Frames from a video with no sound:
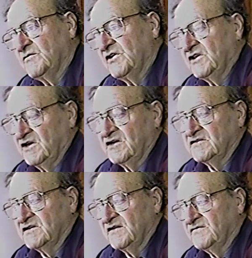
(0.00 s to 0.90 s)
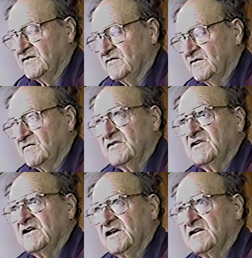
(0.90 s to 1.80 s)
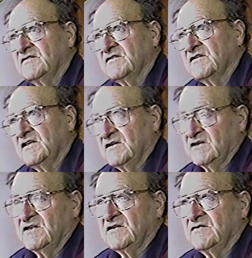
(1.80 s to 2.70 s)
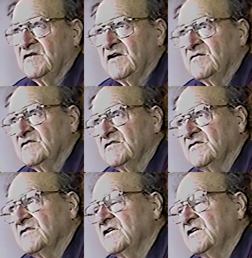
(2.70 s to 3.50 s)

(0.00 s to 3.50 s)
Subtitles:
when the ice left the river and the lakes, then the drivers took,